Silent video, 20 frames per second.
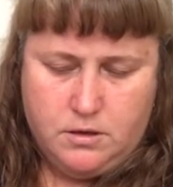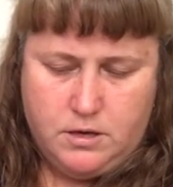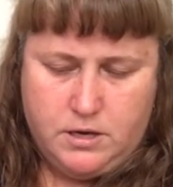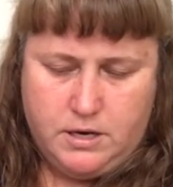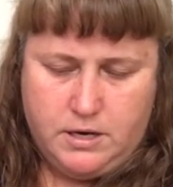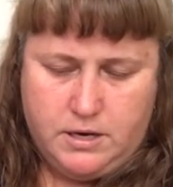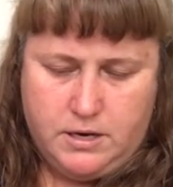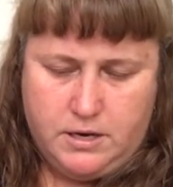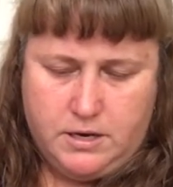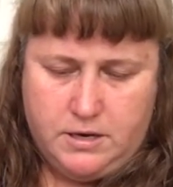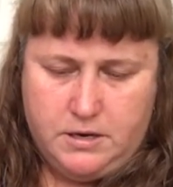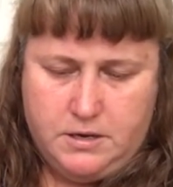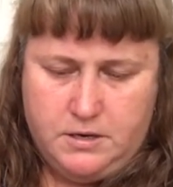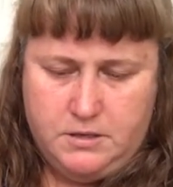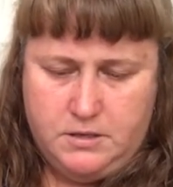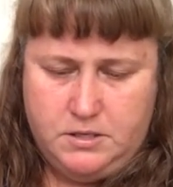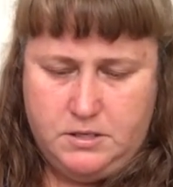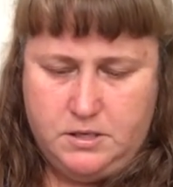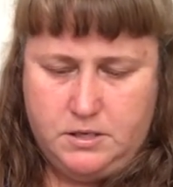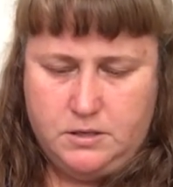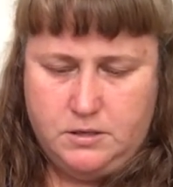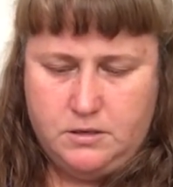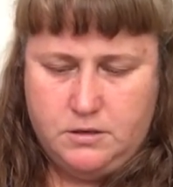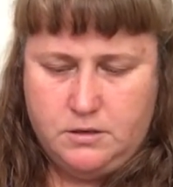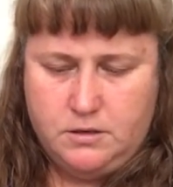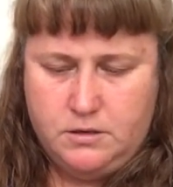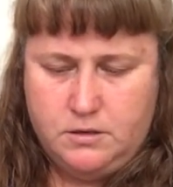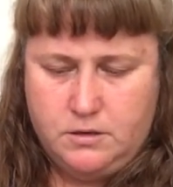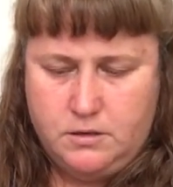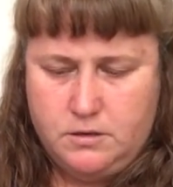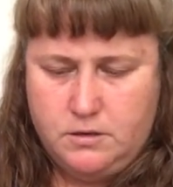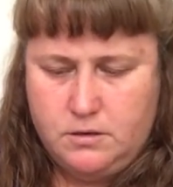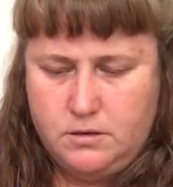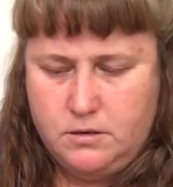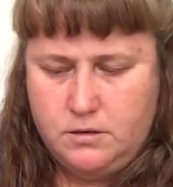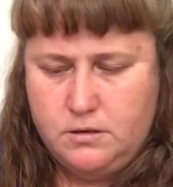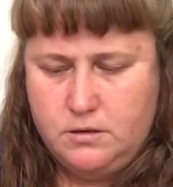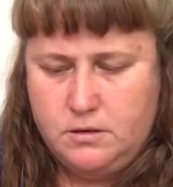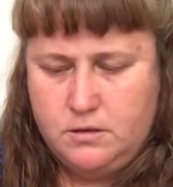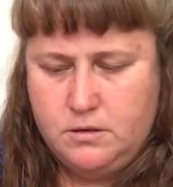And
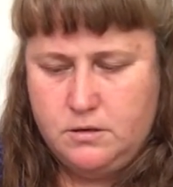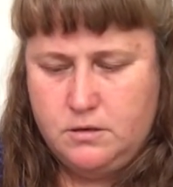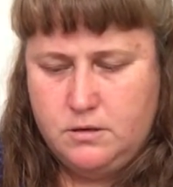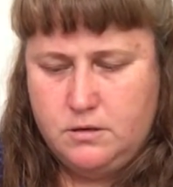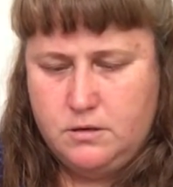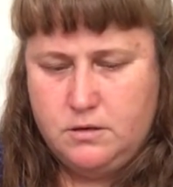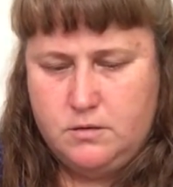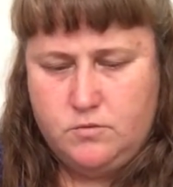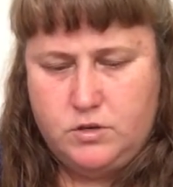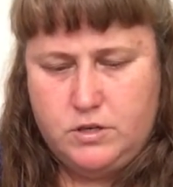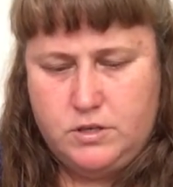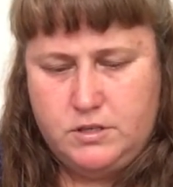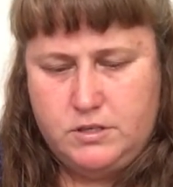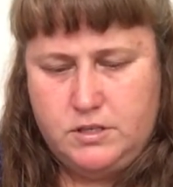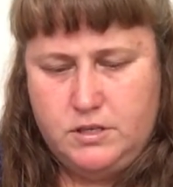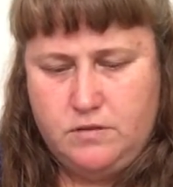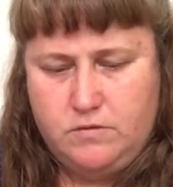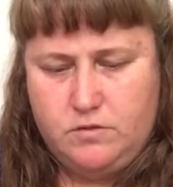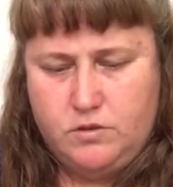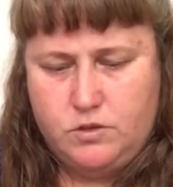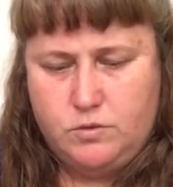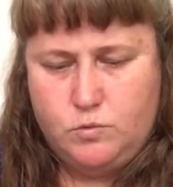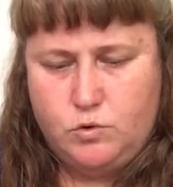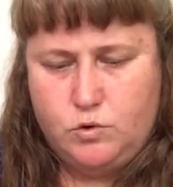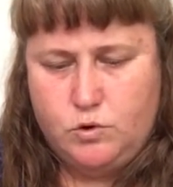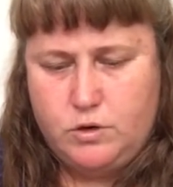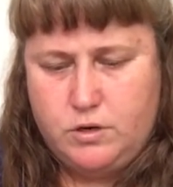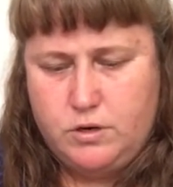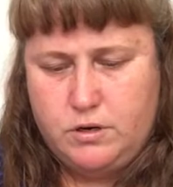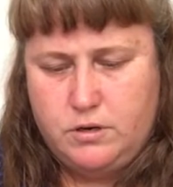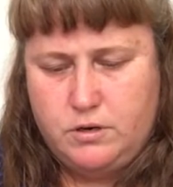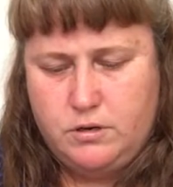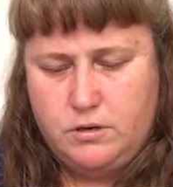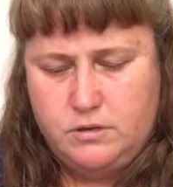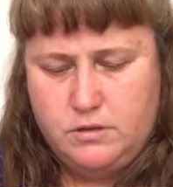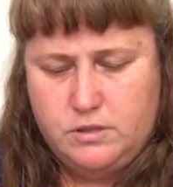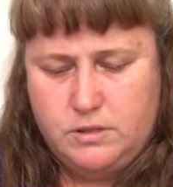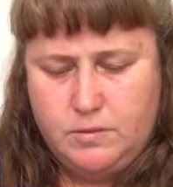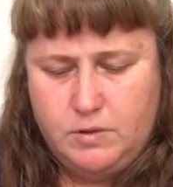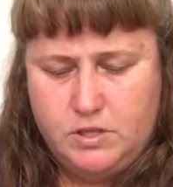I'm trying to see if there's more.
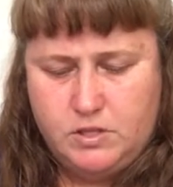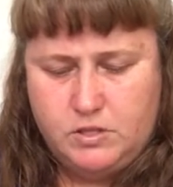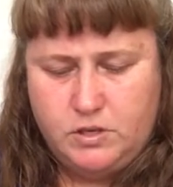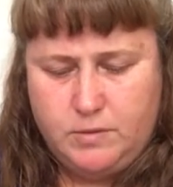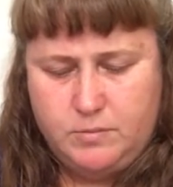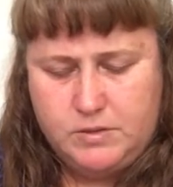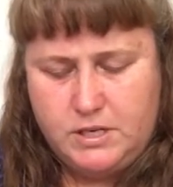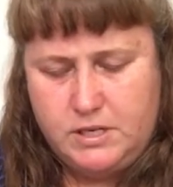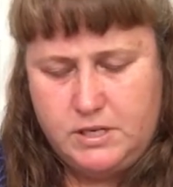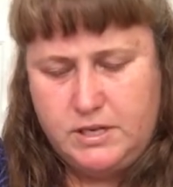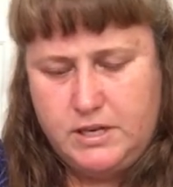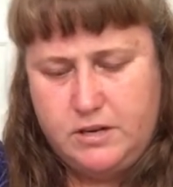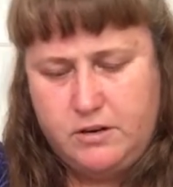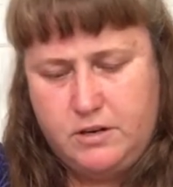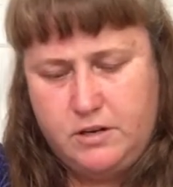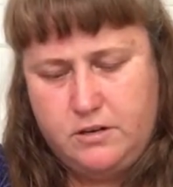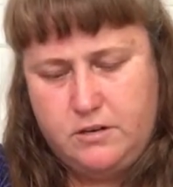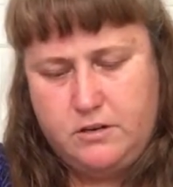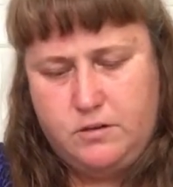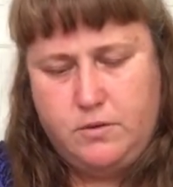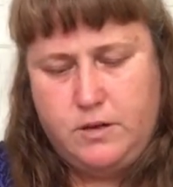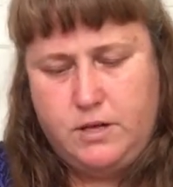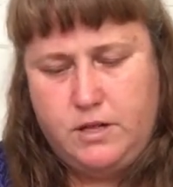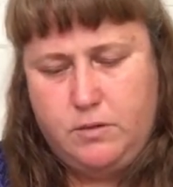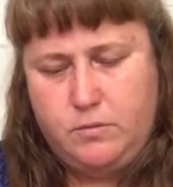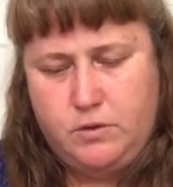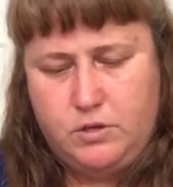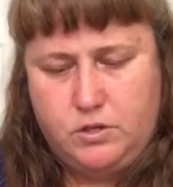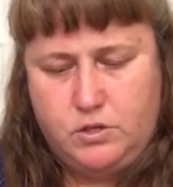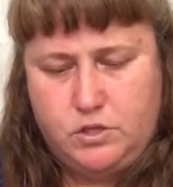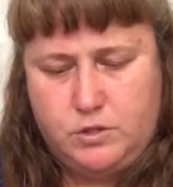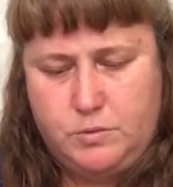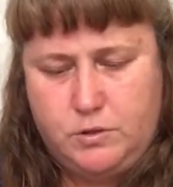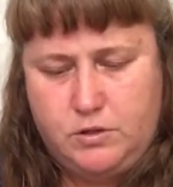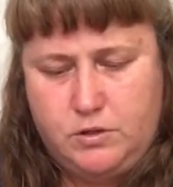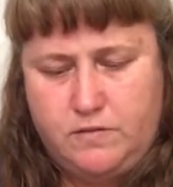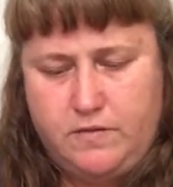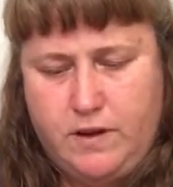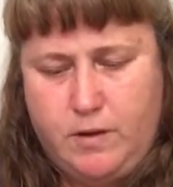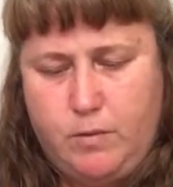Some of these are upside down. I don't know why they wouldn't just put
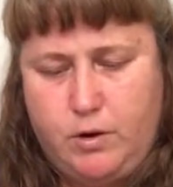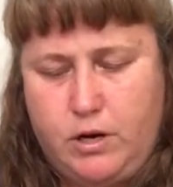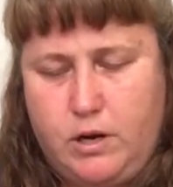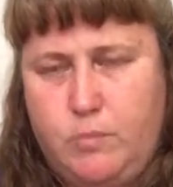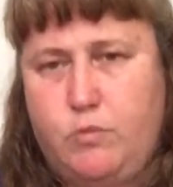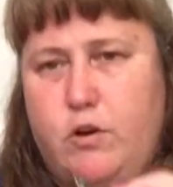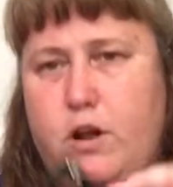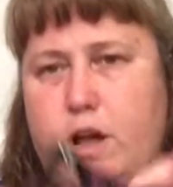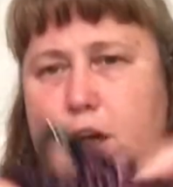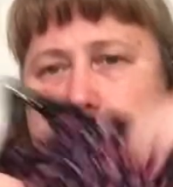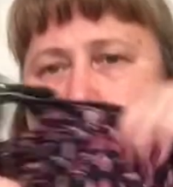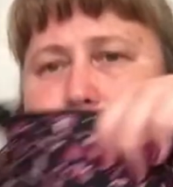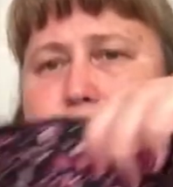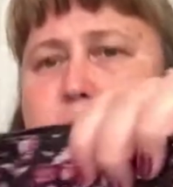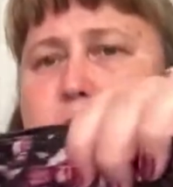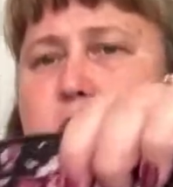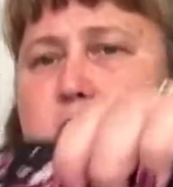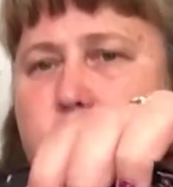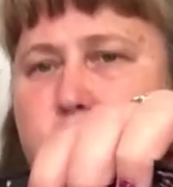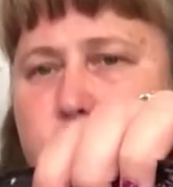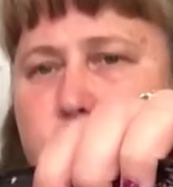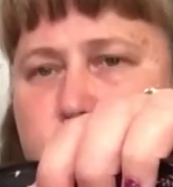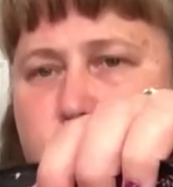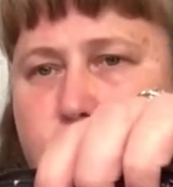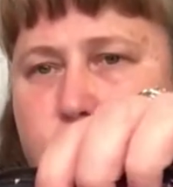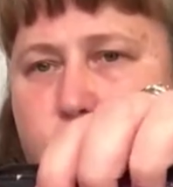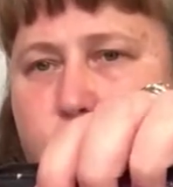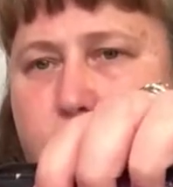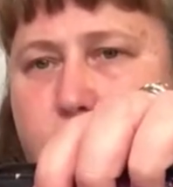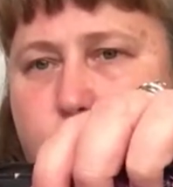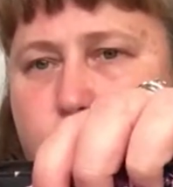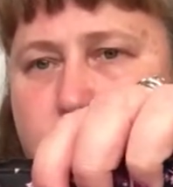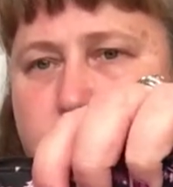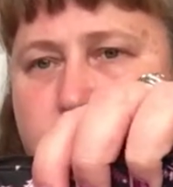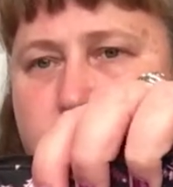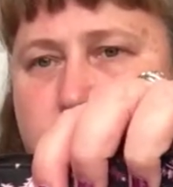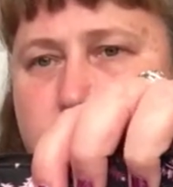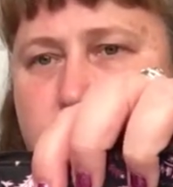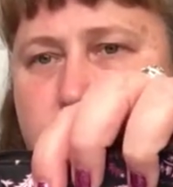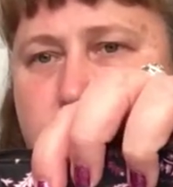the fabric upright. So there's a
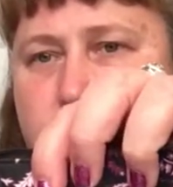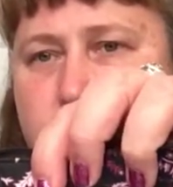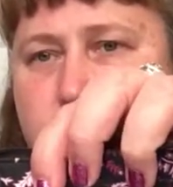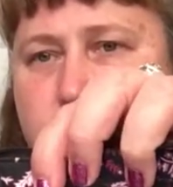rabbit.